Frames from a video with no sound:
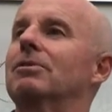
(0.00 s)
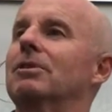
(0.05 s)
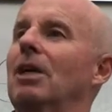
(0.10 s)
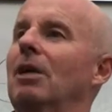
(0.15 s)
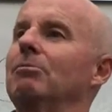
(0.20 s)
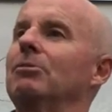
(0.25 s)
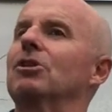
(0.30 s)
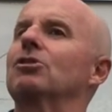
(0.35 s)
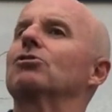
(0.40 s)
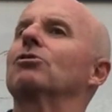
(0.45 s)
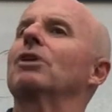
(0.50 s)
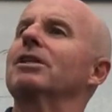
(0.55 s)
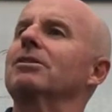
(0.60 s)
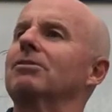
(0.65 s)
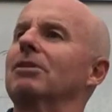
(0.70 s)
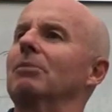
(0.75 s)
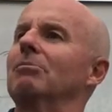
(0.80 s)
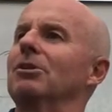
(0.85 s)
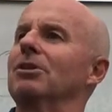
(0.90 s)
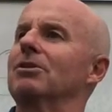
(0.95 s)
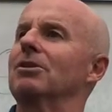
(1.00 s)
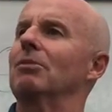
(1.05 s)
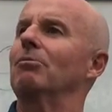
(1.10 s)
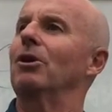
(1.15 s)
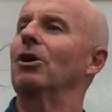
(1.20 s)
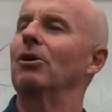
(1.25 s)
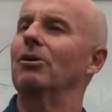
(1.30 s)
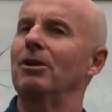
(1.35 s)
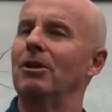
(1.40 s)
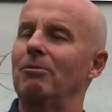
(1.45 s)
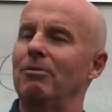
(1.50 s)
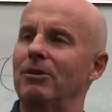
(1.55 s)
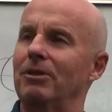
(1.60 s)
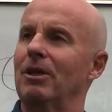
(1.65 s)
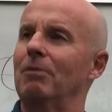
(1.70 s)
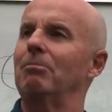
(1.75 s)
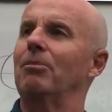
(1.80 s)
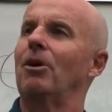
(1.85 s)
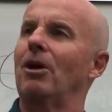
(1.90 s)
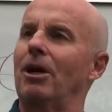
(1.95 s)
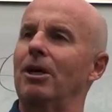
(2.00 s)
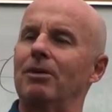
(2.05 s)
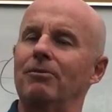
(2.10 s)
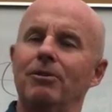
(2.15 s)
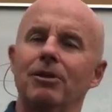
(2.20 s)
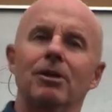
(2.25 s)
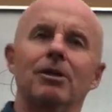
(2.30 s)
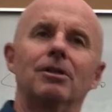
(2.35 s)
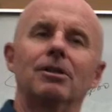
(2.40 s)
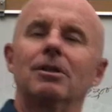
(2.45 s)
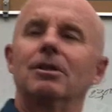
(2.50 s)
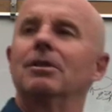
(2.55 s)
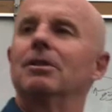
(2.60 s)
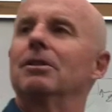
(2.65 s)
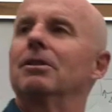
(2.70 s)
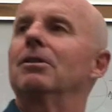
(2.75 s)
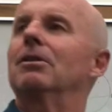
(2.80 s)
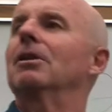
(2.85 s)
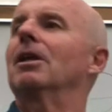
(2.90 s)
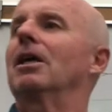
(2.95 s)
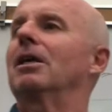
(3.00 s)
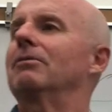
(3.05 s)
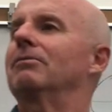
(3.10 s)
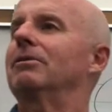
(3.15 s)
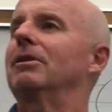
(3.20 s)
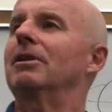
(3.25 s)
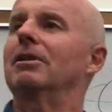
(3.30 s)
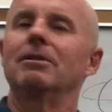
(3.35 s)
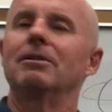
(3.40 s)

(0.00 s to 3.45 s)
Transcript: come to trust them in some way, or they've become part of your life. You know.